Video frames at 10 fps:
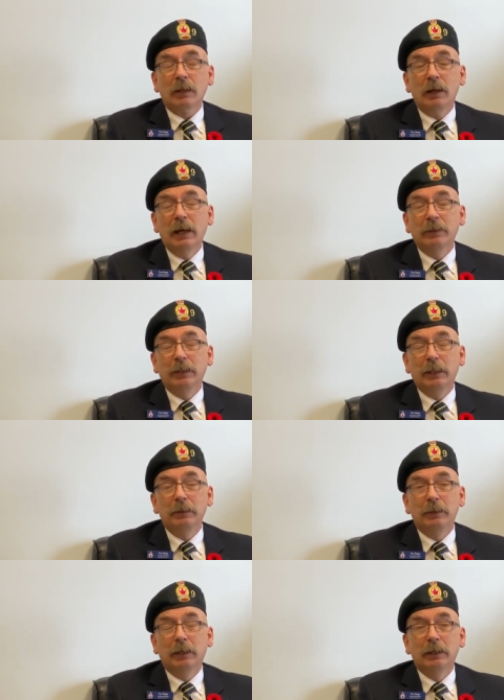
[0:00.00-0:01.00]
I
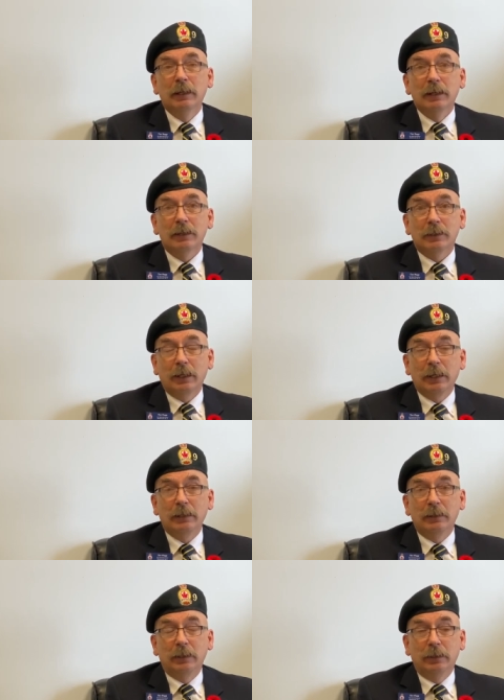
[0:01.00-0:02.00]
then uh,
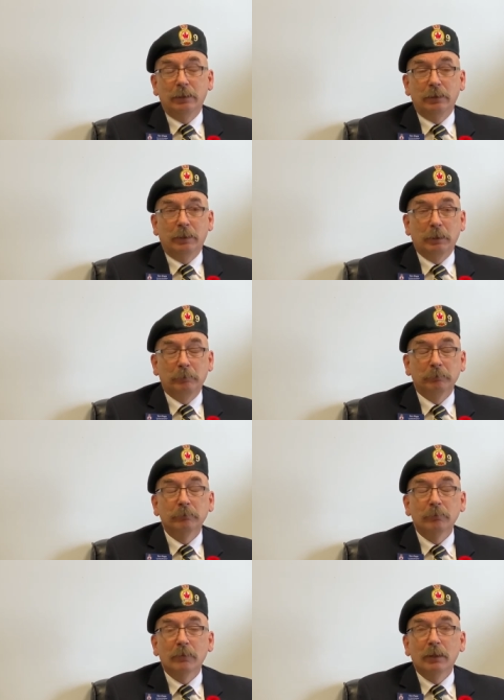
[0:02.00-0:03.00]
stayed in, um,
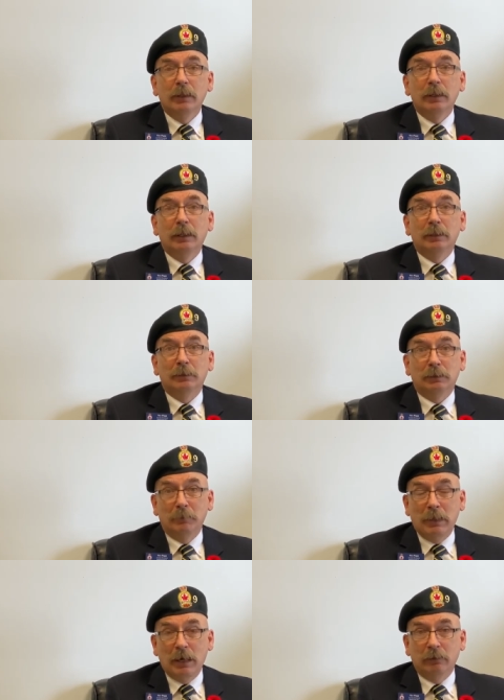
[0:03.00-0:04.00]
in the
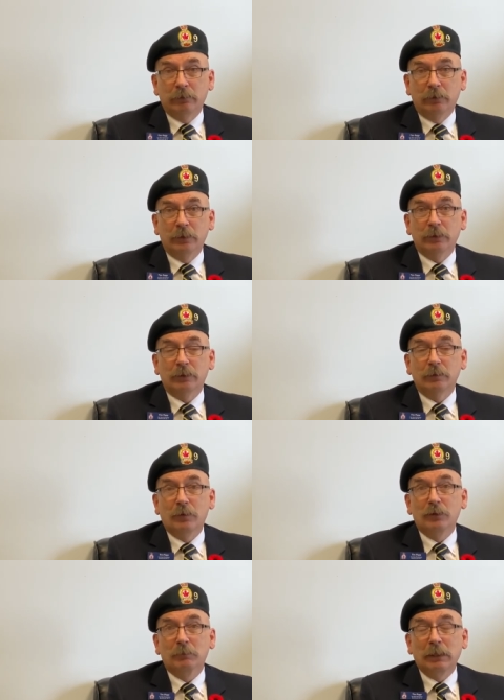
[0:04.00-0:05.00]
Battlefords. That
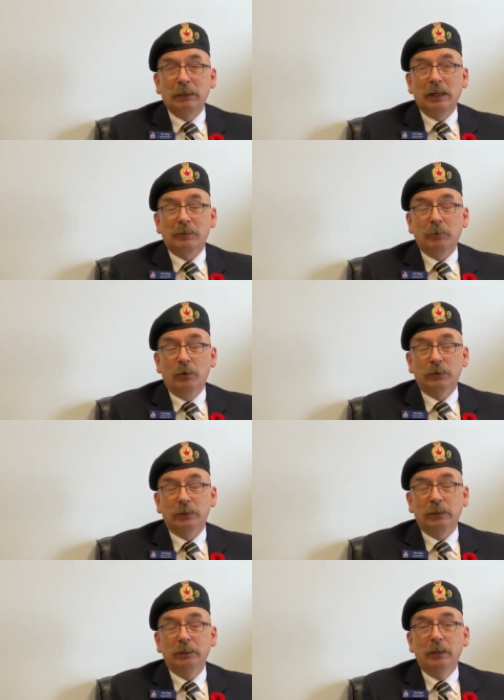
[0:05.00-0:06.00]
was my last
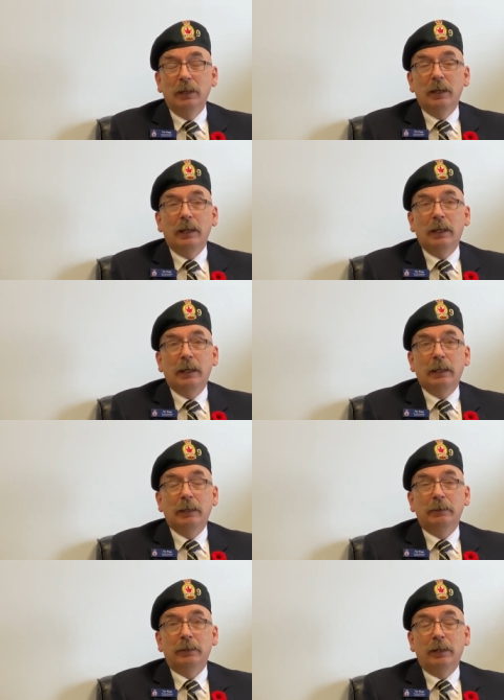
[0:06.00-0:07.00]
posting.
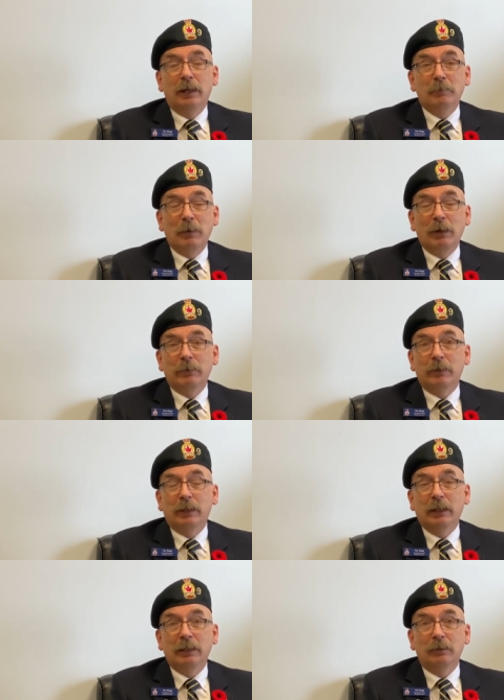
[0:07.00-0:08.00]
And uh, my wife and
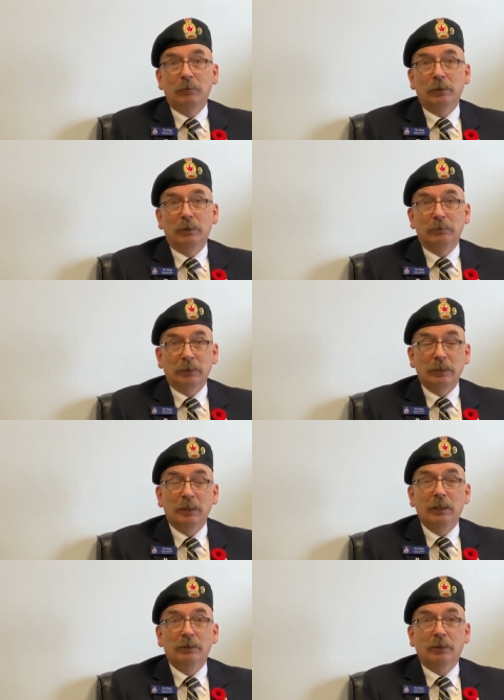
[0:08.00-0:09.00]
I were
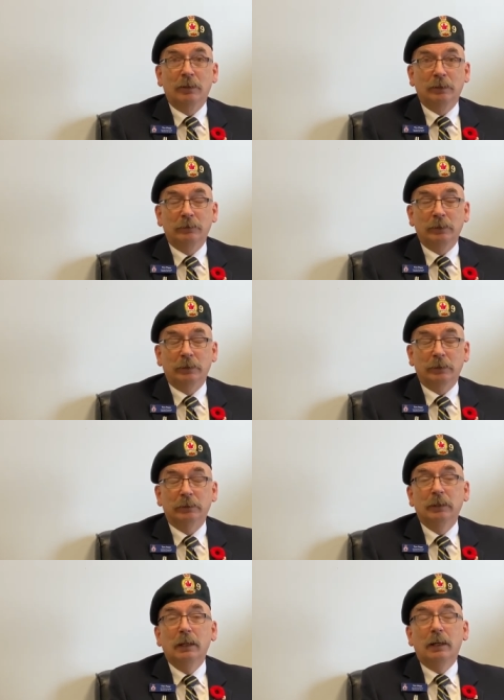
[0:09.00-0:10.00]
content on living here.
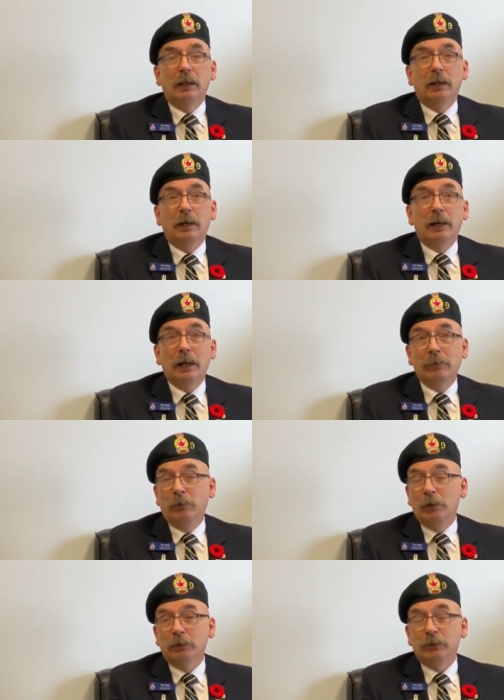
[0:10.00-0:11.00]
Uh, I
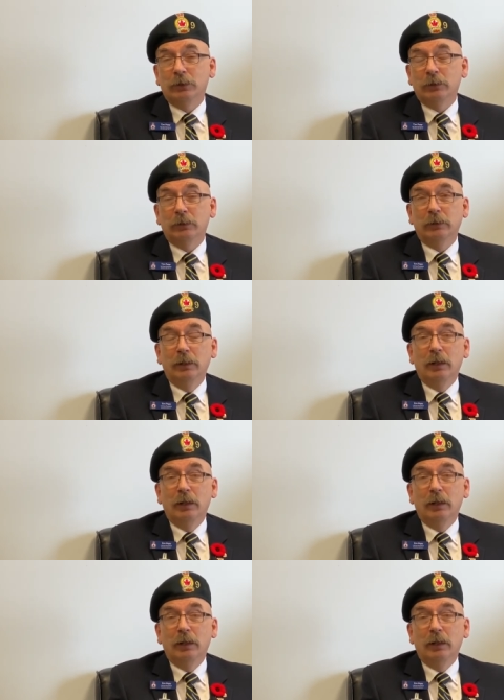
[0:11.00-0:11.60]
volunteer